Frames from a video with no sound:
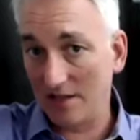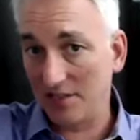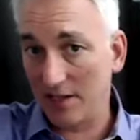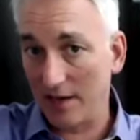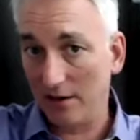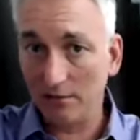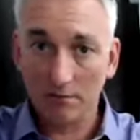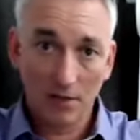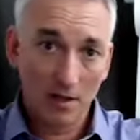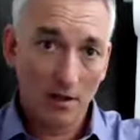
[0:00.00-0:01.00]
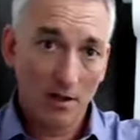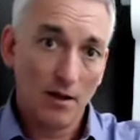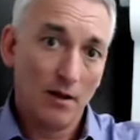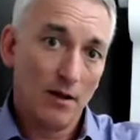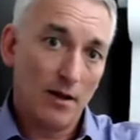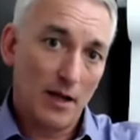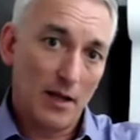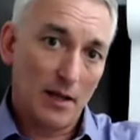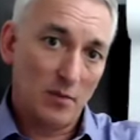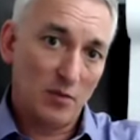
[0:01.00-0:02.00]
scale
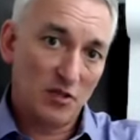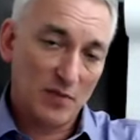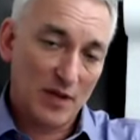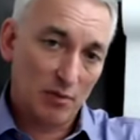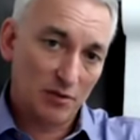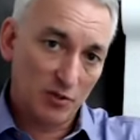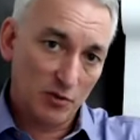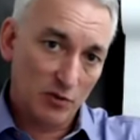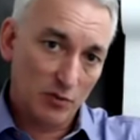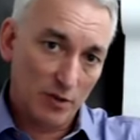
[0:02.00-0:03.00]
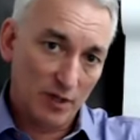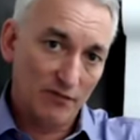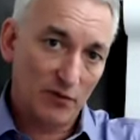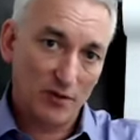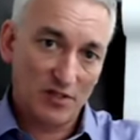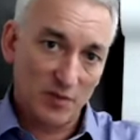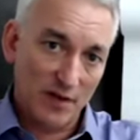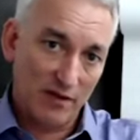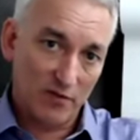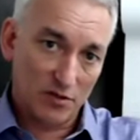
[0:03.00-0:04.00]
and to be able to influence the
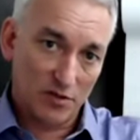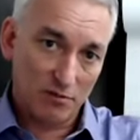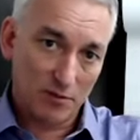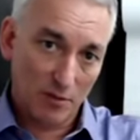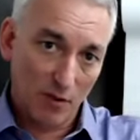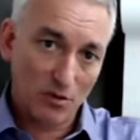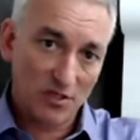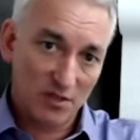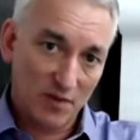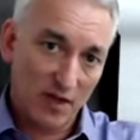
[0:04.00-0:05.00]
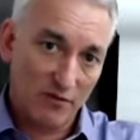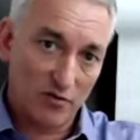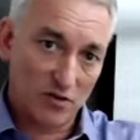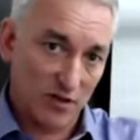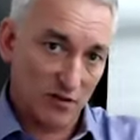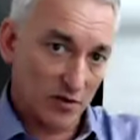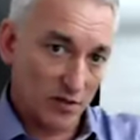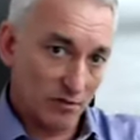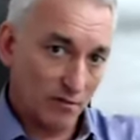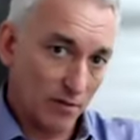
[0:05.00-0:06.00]
behaviors, the emotions and behaviors of others.
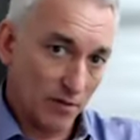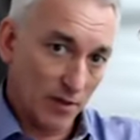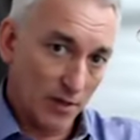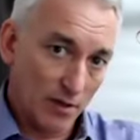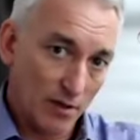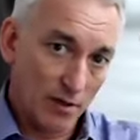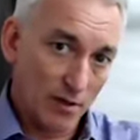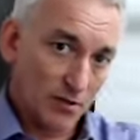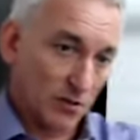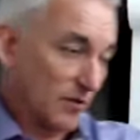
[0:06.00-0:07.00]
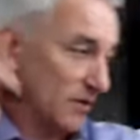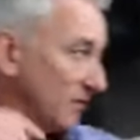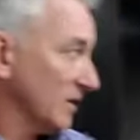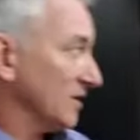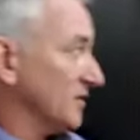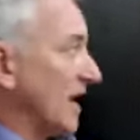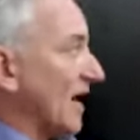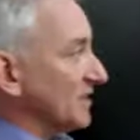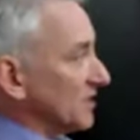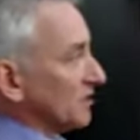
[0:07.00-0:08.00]
So the
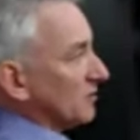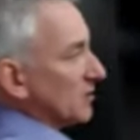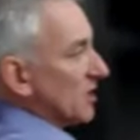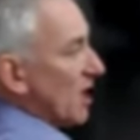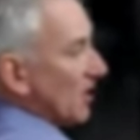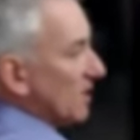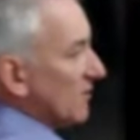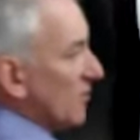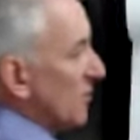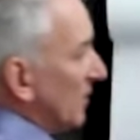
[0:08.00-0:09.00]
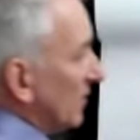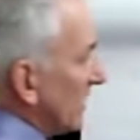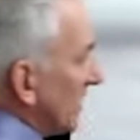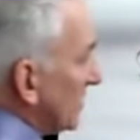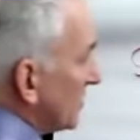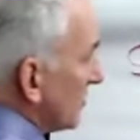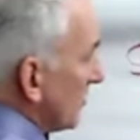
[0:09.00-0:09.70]
tactical or cognitive ability to